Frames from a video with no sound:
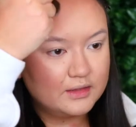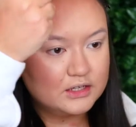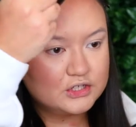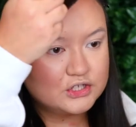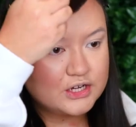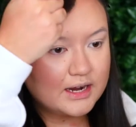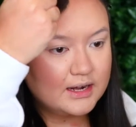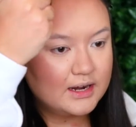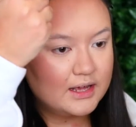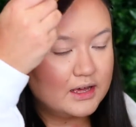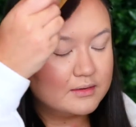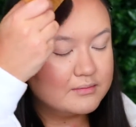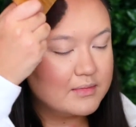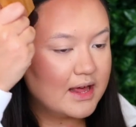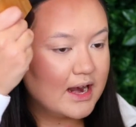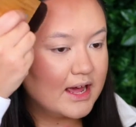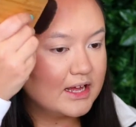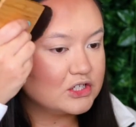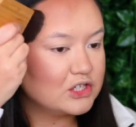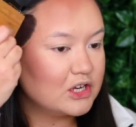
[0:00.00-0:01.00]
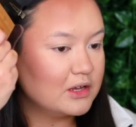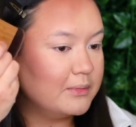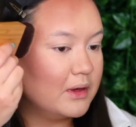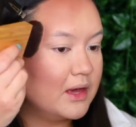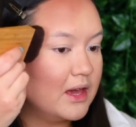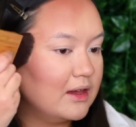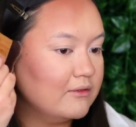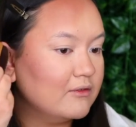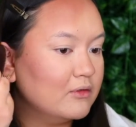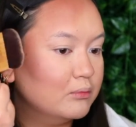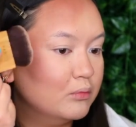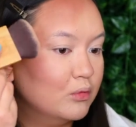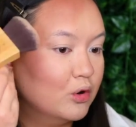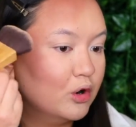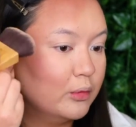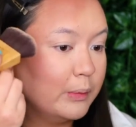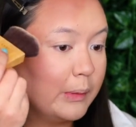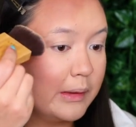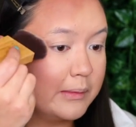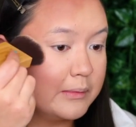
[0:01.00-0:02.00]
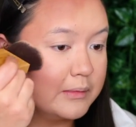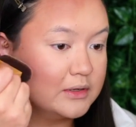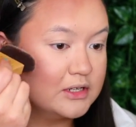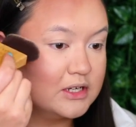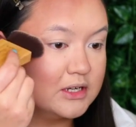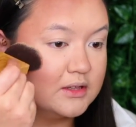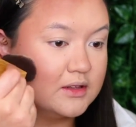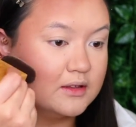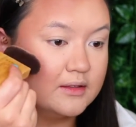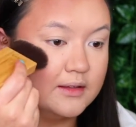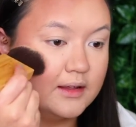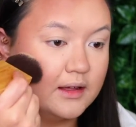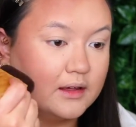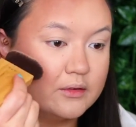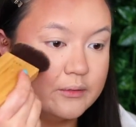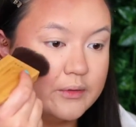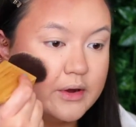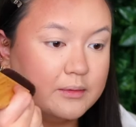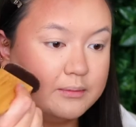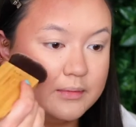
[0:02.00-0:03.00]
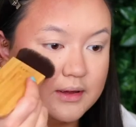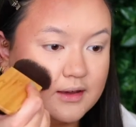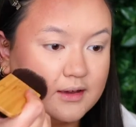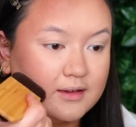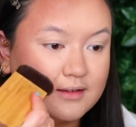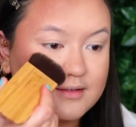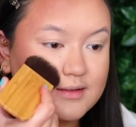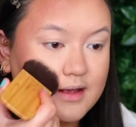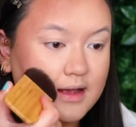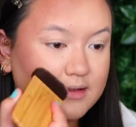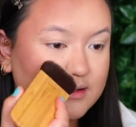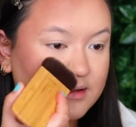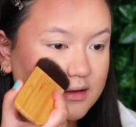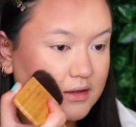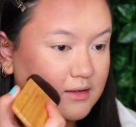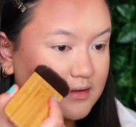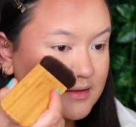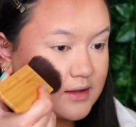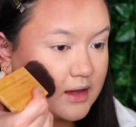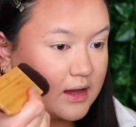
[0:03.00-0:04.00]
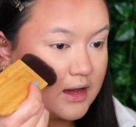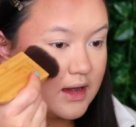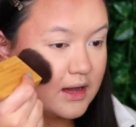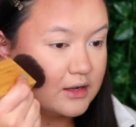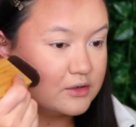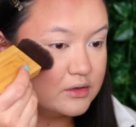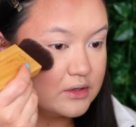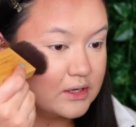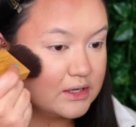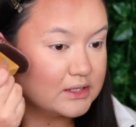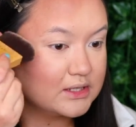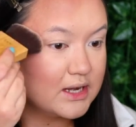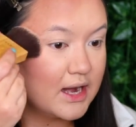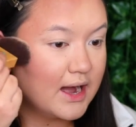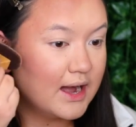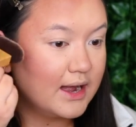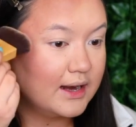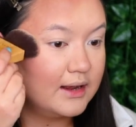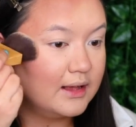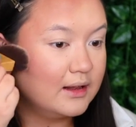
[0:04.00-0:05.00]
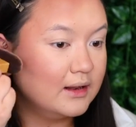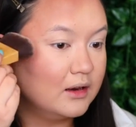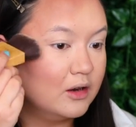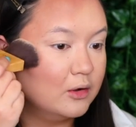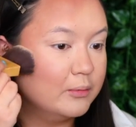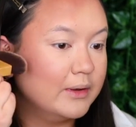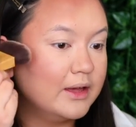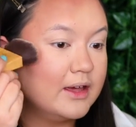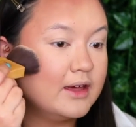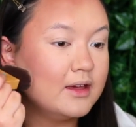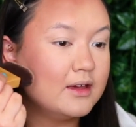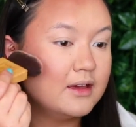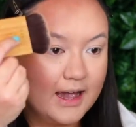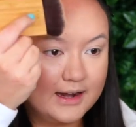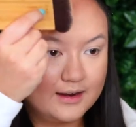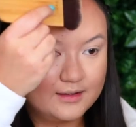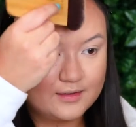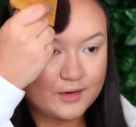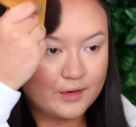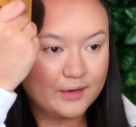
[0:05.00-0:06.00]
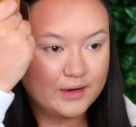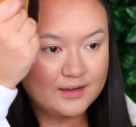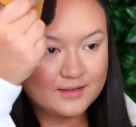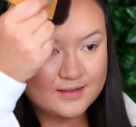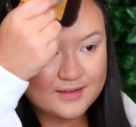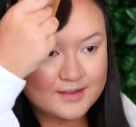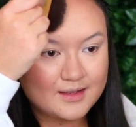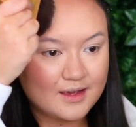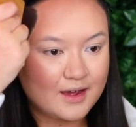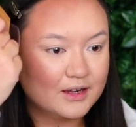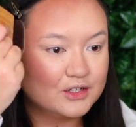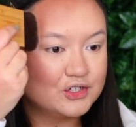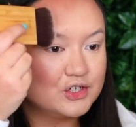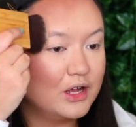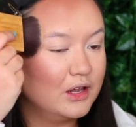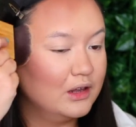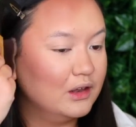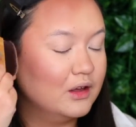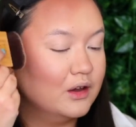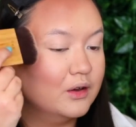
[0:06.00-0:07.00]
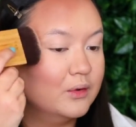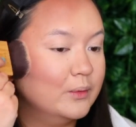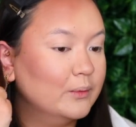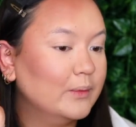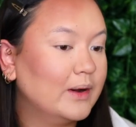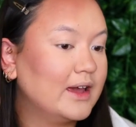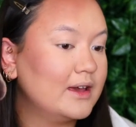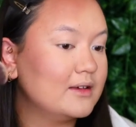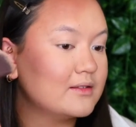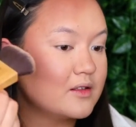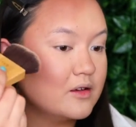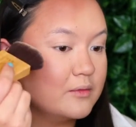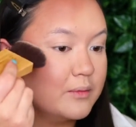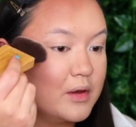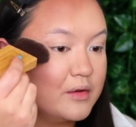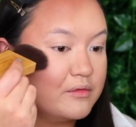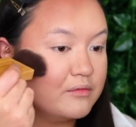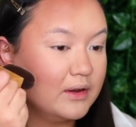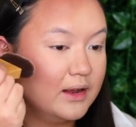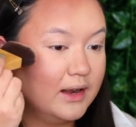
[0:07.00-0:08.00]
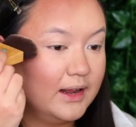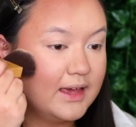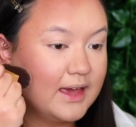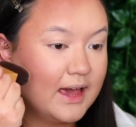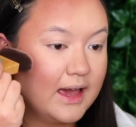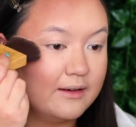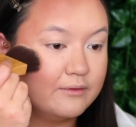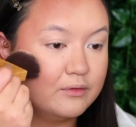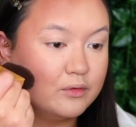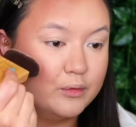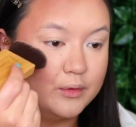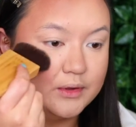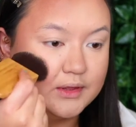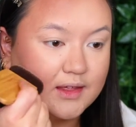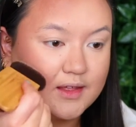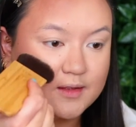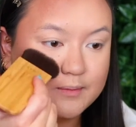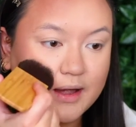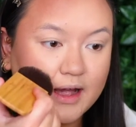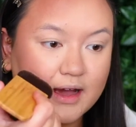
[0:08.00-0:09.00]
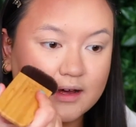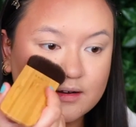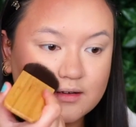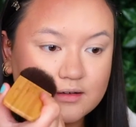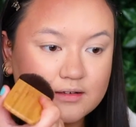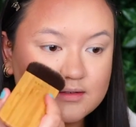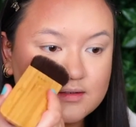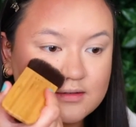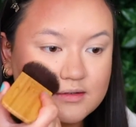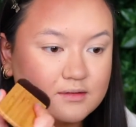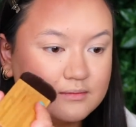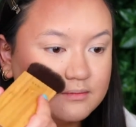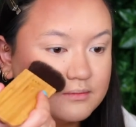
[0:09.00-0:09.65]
This shade here might actually be even more pigmented than the other one because, as you can see, I took a tiny little bit and it's going such a long way. So be really careful with these powders.